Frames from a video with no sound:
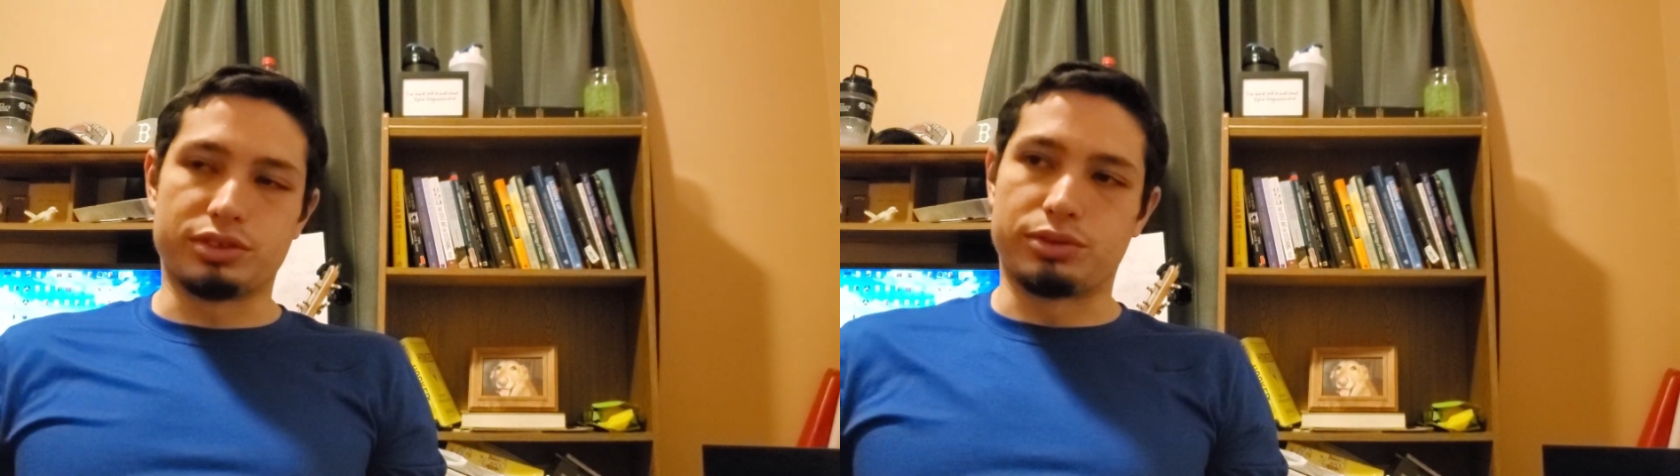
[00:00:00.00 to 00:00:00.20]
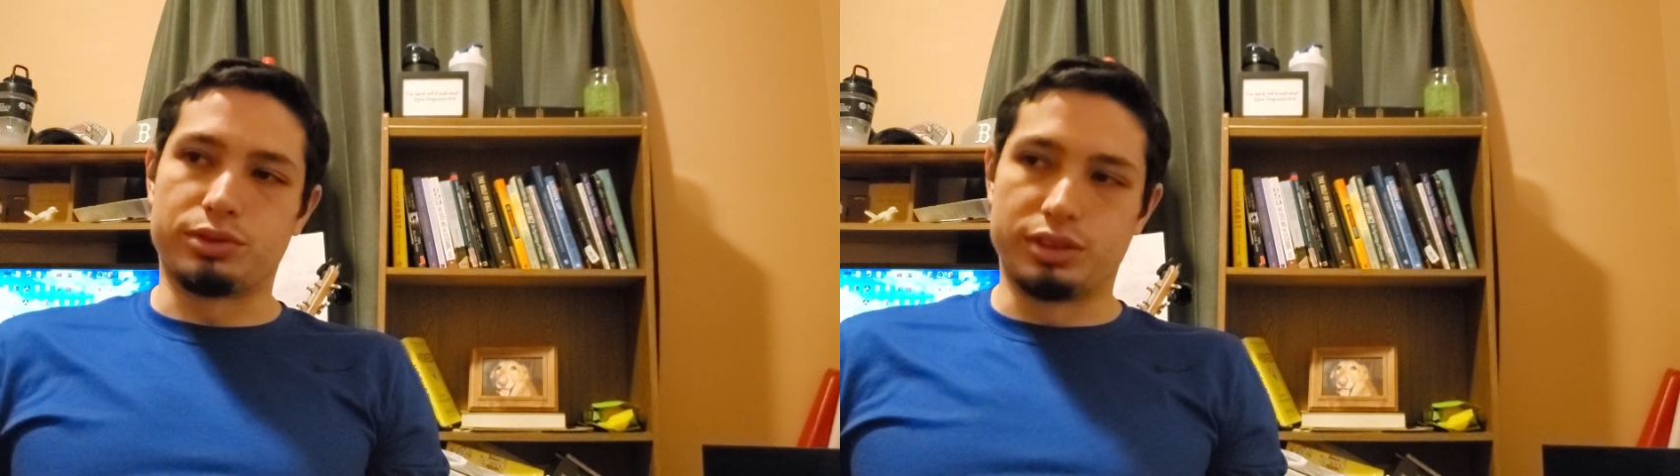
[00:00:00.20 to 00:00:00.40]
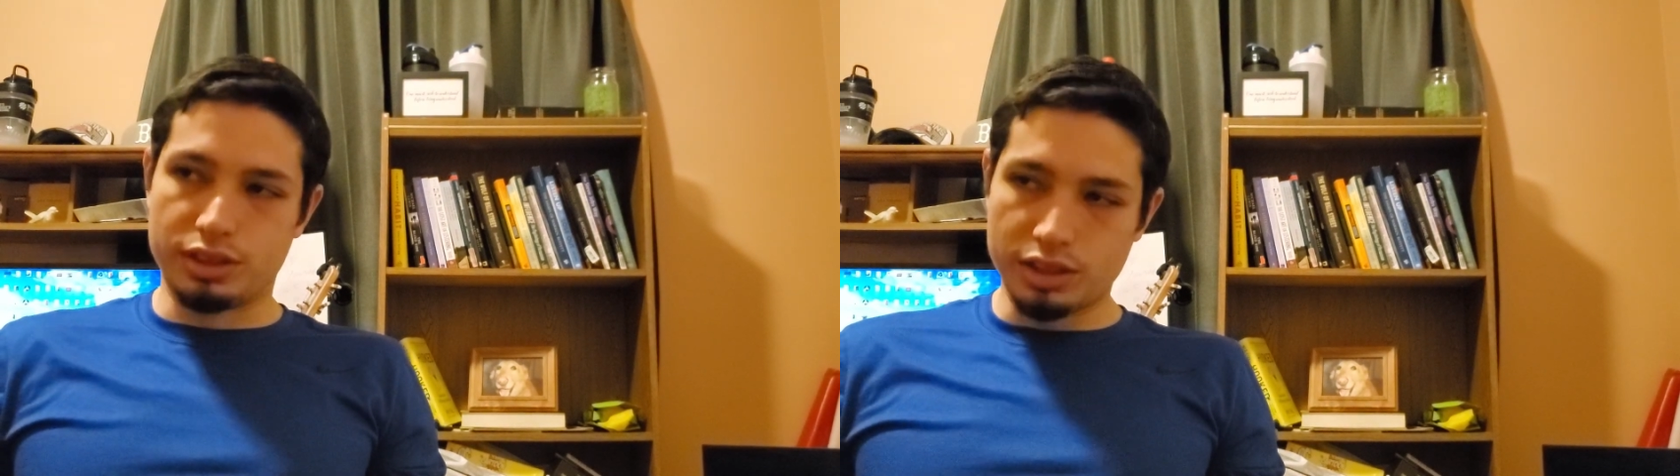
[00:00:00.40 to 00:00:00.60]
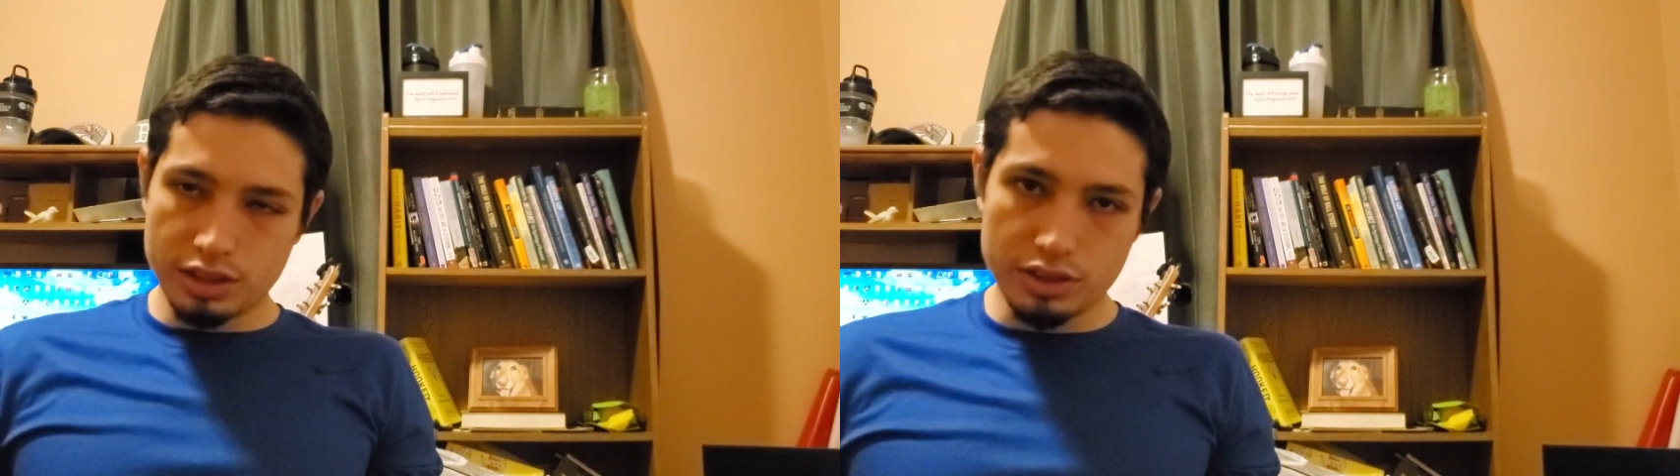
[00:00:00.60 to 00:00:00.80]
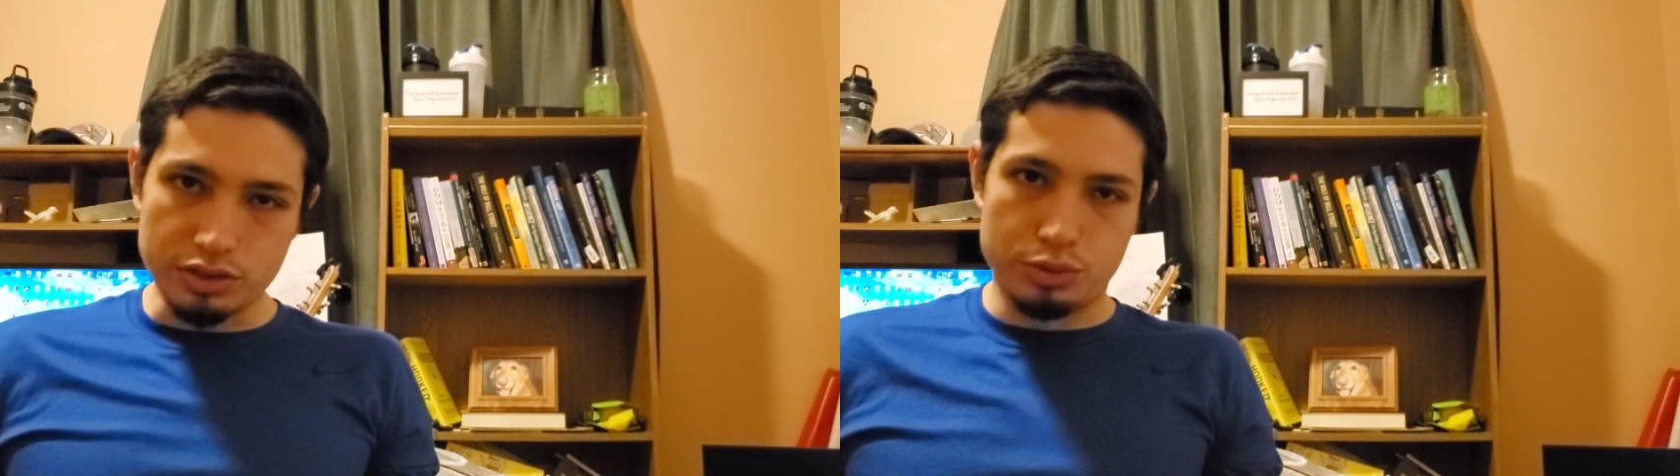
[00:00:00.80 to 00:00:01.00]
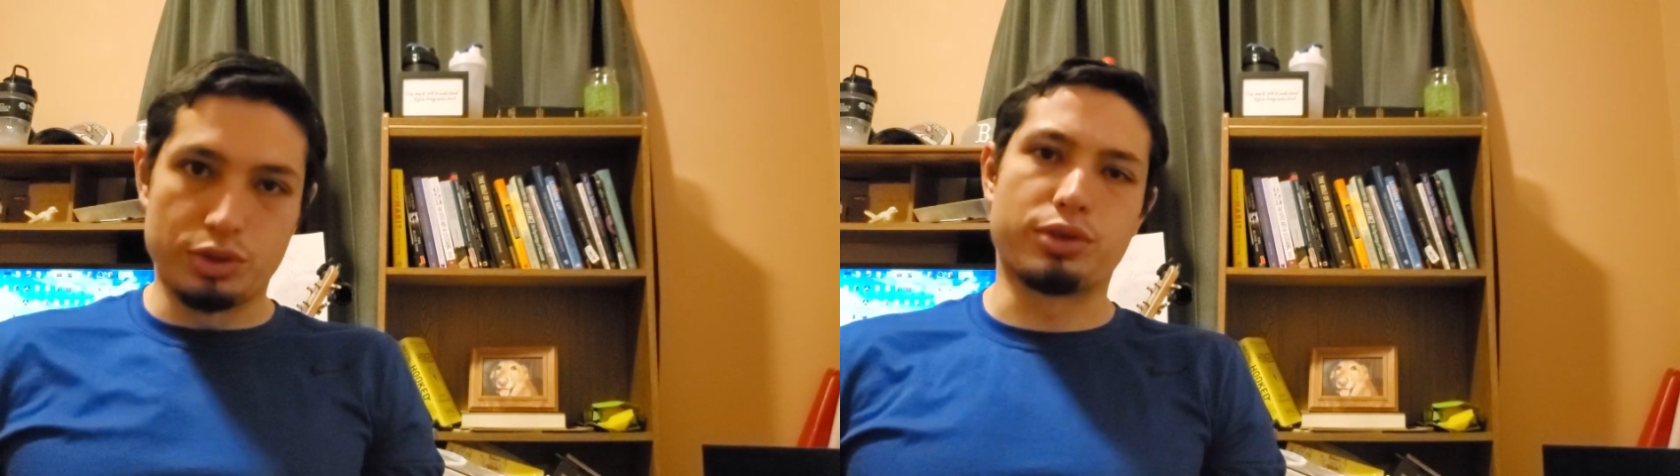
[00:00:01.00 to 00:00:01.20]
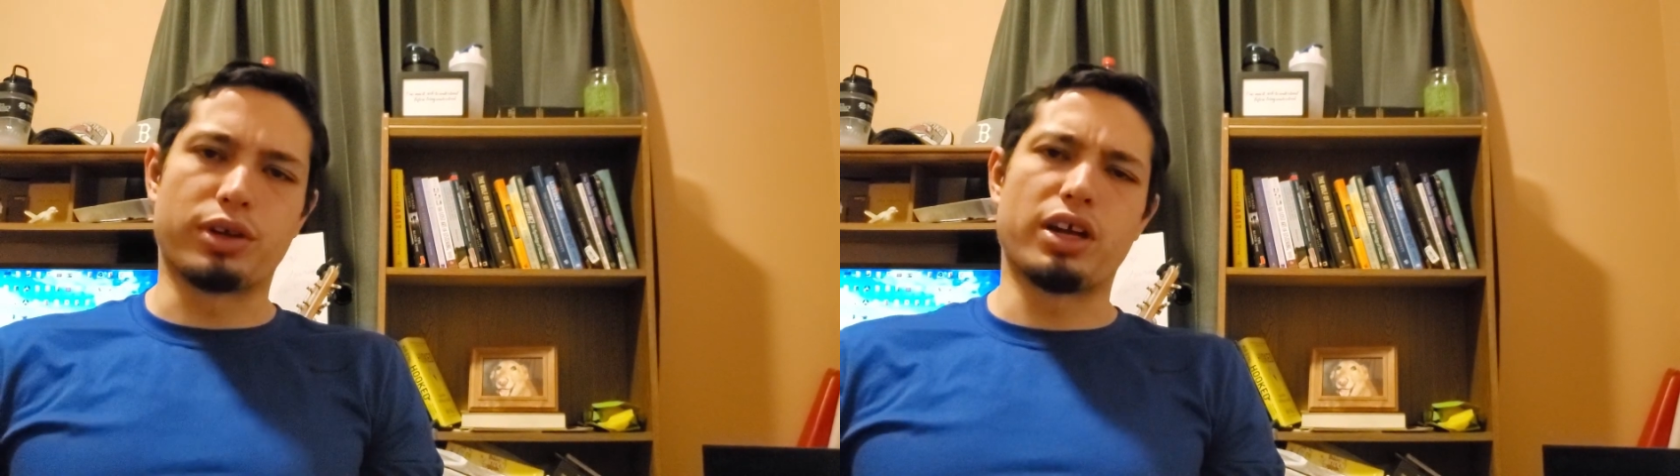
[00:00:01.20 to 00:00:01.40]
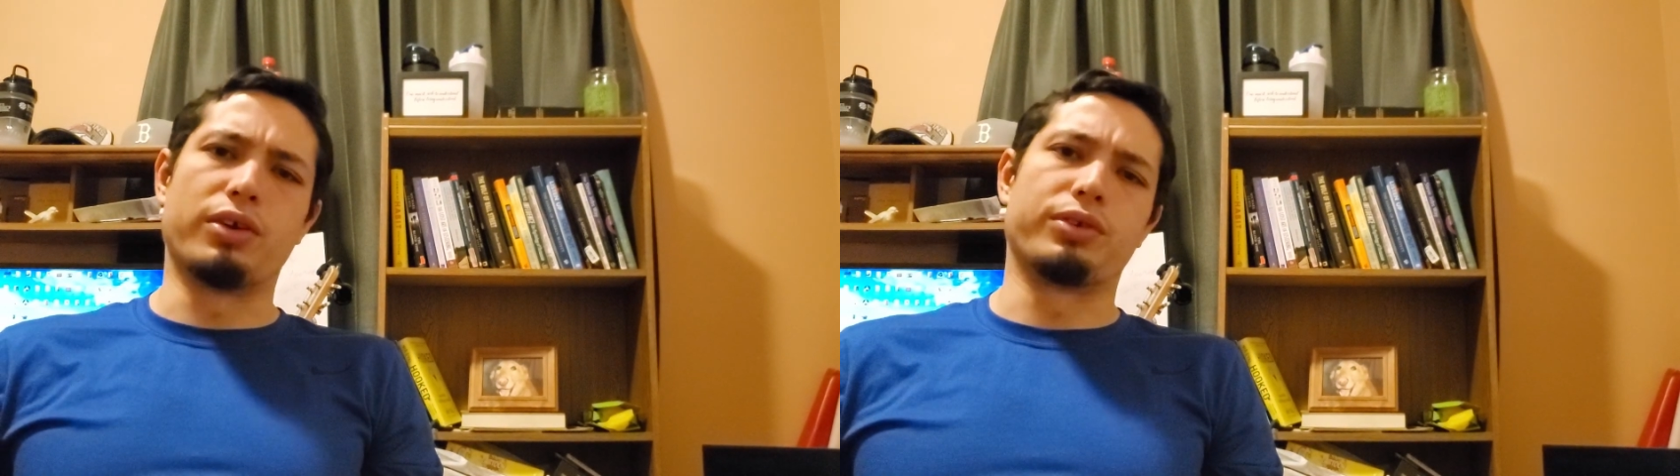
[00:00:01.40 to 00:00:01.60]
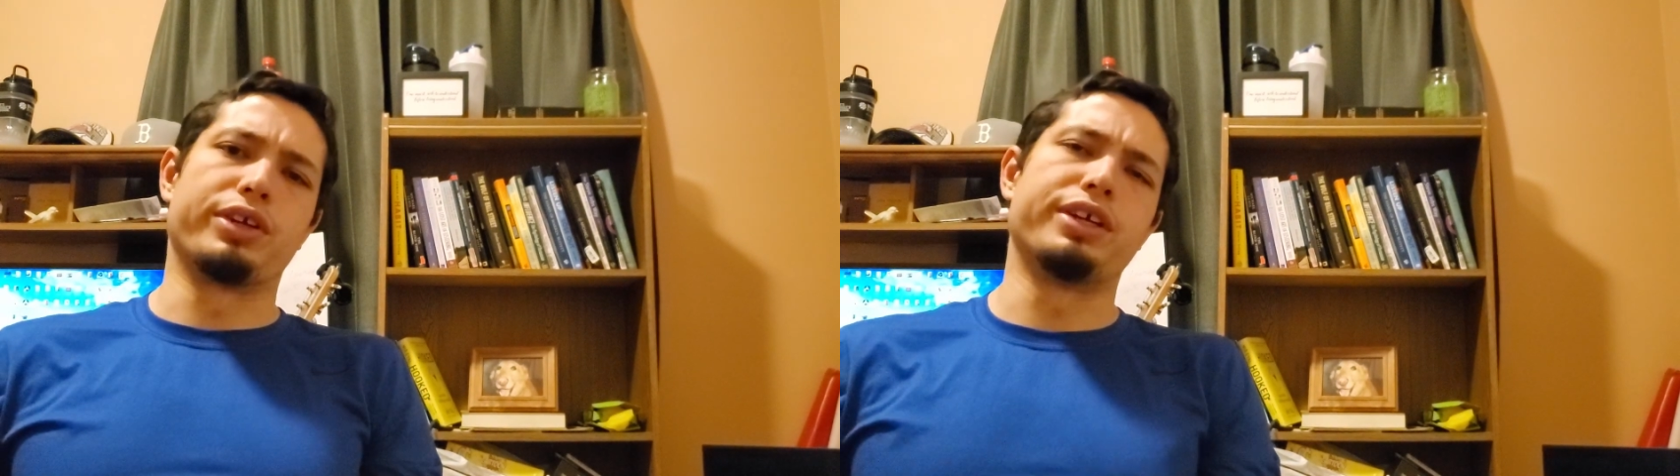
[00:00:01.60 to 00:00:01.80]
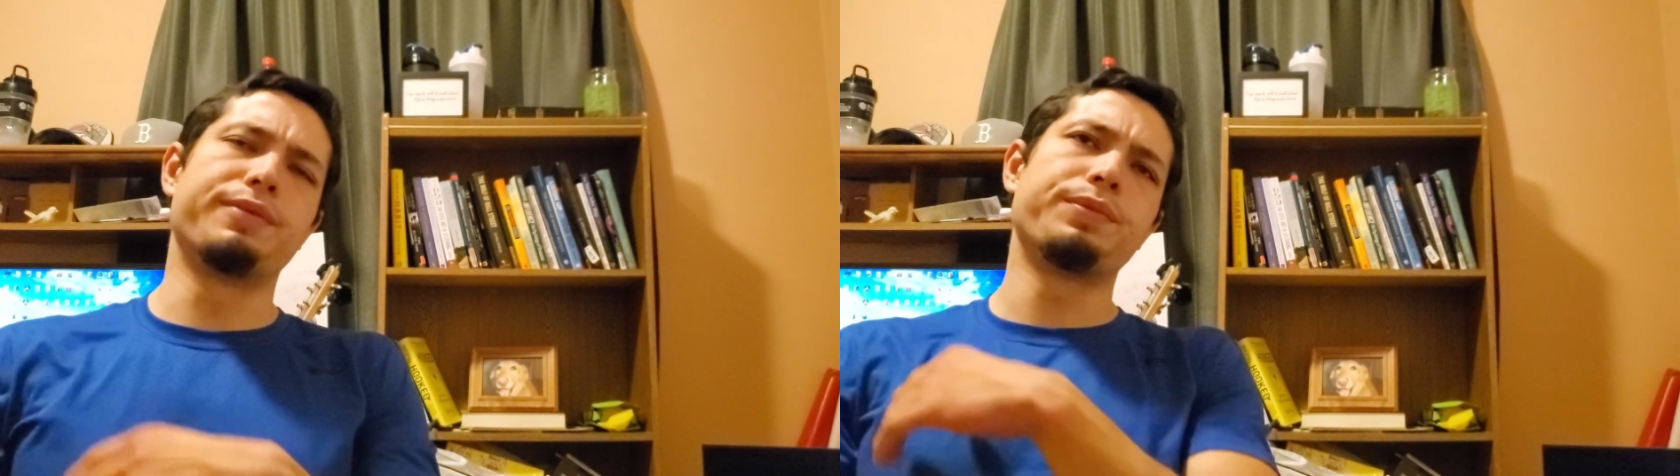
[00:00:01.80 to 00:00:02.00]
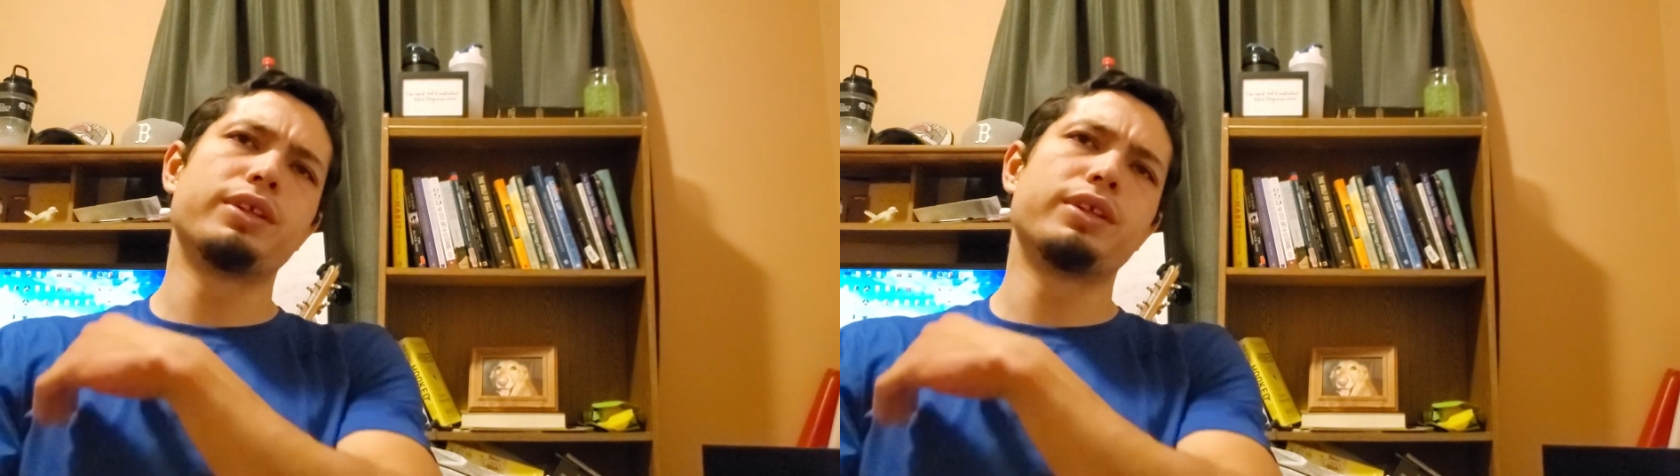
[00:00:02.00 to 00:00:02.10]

through the ground, right?